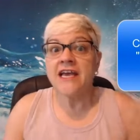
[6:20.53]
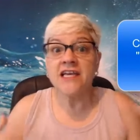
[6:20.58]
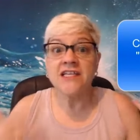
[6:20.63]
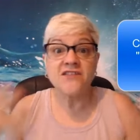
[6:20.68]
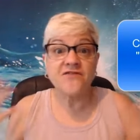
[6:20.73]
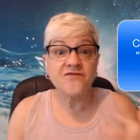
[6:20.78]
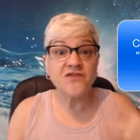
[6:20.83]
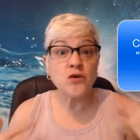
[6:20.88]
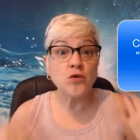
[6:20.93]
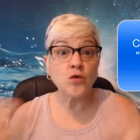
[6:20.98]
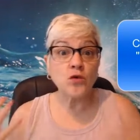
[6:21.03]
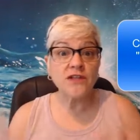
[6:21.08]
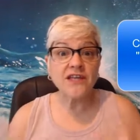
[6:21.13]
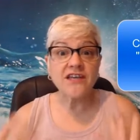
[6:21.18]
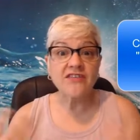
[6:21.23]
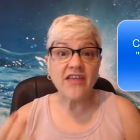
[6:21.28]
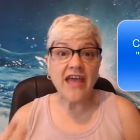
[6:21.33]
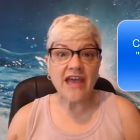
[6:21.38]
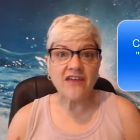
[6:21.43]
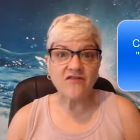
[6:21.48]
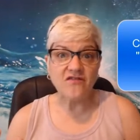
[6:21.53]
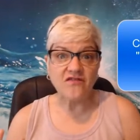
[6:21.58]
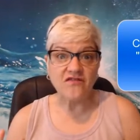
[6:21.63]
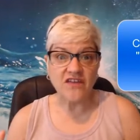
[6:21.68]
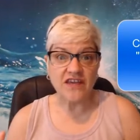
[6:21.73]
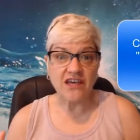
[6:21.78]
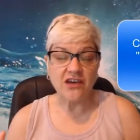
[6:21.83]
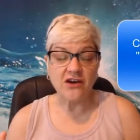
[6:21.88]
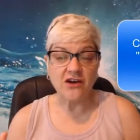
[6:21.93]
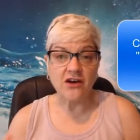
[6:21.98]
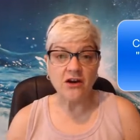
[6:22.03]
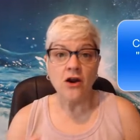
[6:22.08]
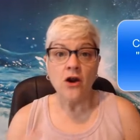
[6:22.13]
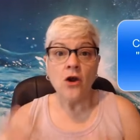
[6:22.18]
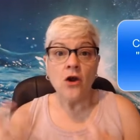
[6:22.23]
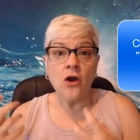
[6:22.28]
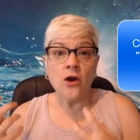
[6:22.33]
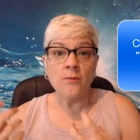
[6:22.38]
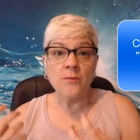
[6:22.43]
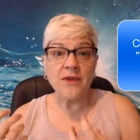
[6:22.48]
it's fueling that fear
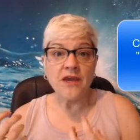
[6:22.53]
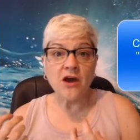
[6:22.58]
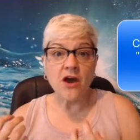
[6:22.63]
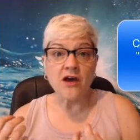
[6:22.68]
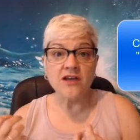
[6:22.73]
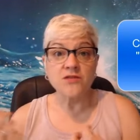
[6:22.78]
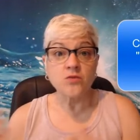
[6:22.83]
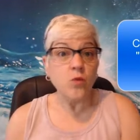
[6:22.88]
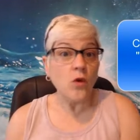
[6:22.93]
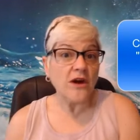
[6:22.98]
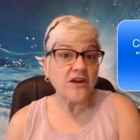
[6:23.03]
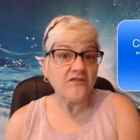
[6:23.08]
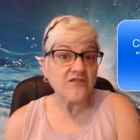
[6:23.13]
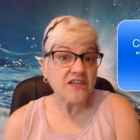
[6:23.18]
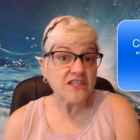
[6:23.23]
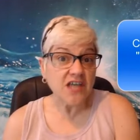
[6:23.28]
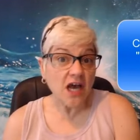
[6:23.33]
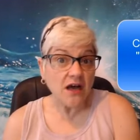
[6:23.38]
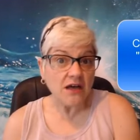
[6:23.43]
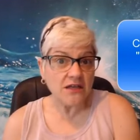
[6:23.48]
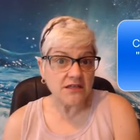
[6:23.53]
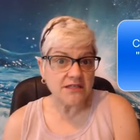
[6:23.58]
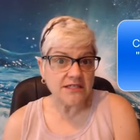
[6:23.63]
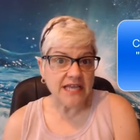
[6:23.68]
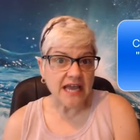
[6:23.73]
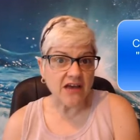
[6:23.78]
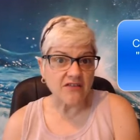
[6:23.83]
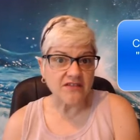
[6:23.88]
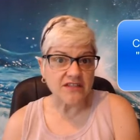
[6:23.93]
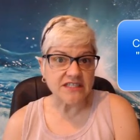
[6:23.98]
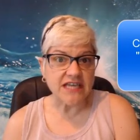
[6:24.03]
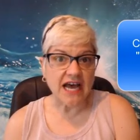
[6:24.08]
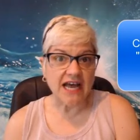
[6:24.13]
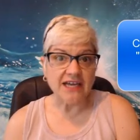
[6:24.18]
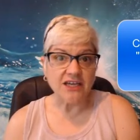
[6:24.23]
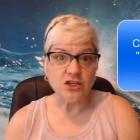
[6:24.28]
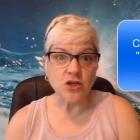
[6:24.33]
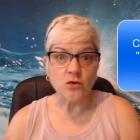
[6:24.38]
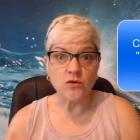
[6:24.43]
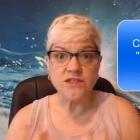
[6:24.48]
because what if he does have the
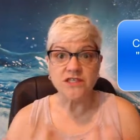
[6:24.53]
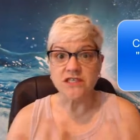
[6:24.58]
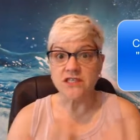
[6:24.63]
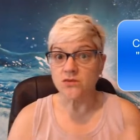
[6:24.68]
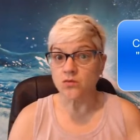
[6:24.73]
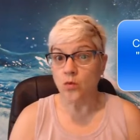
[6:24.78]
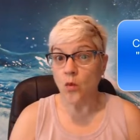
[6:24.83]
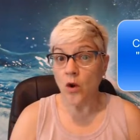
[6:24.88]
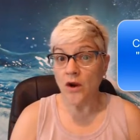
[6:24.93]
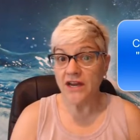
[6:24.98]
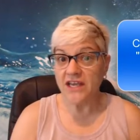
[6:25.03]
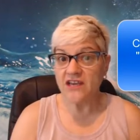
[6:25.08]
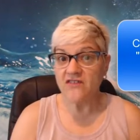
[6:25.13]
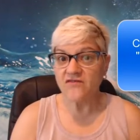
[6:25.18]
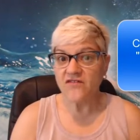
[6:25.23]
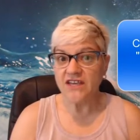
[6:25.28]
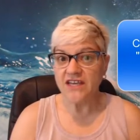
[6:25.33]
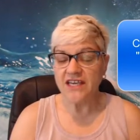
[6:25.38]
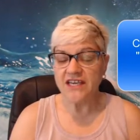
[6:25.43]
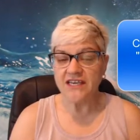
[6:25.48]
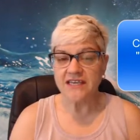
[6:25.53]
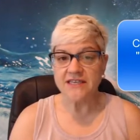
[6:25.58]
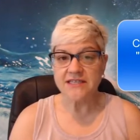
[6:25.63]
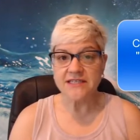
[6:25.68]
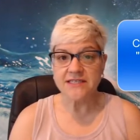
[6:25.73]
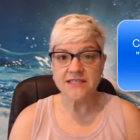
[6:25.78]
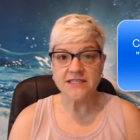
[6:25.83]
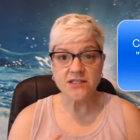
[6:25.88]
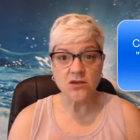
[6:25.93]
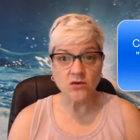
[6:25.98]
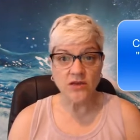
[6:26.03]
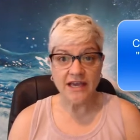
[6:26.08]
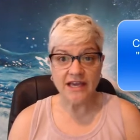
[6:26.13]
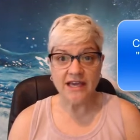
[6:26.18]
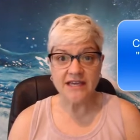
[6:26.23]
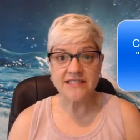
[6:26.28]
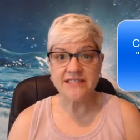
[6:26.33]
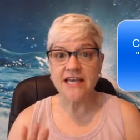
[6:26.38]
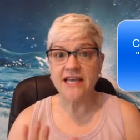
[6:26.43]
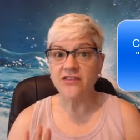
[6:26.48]
diagnosis? What if it is? So,
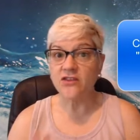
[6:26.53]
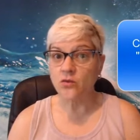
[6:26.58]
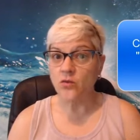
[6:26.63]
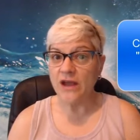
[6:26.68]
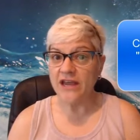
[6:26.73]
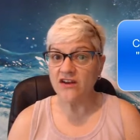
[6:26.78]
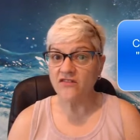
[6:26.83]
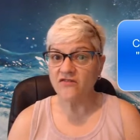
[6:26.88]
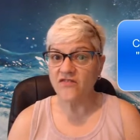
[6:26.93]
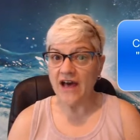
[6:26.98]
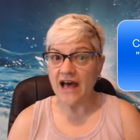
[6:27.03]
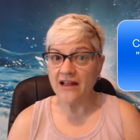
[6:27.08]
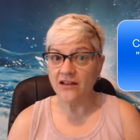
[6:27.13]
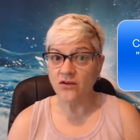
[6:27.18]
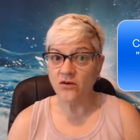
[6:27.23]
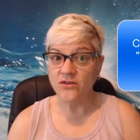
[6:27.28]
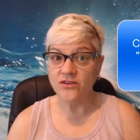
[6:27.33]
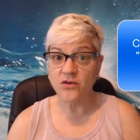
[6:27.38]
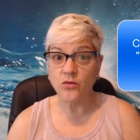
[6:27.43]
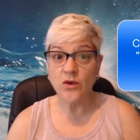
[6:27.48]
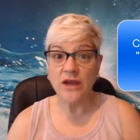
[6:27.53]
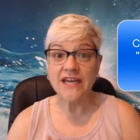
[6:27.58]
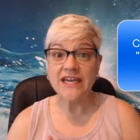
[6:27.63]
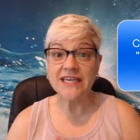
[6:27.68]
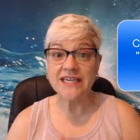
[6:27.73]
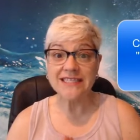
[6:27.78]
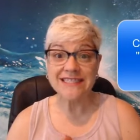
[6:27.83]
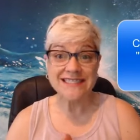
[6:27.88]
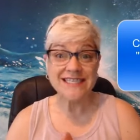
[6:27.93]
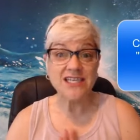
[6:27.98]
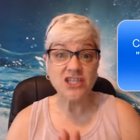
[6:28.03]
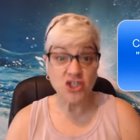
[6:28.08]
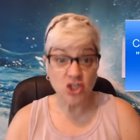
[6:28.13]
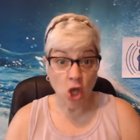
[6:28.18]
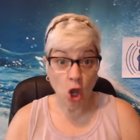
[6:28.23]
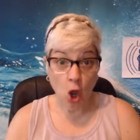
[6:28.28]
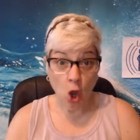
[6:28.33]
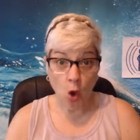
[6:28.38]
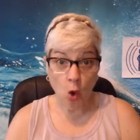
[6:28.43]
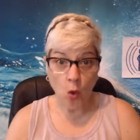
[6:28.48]
like I said, the way to follow, the way to, to
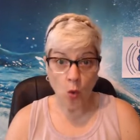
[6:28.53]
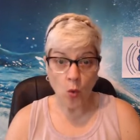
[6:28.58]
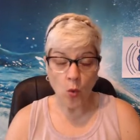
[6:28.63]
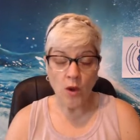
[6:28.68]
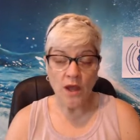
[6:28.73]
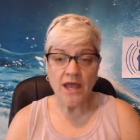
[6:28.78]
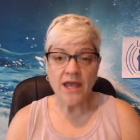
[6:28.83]
know